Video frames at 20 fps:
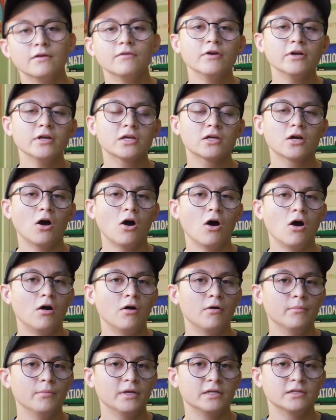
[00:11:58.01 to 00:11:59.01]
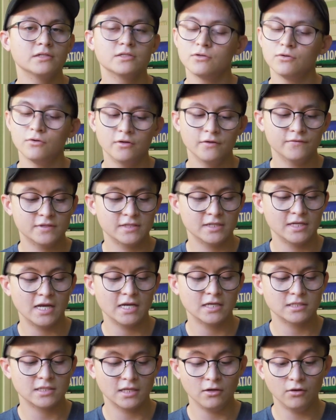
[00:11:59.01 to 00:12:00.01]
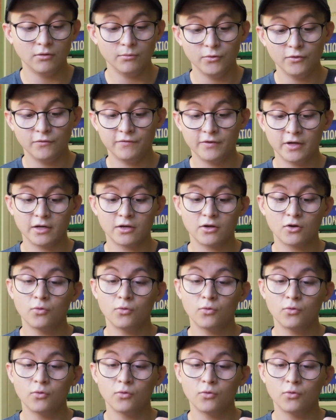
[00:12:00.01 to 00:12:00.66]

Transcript: They're very calm, intuitive snakes. They don't move very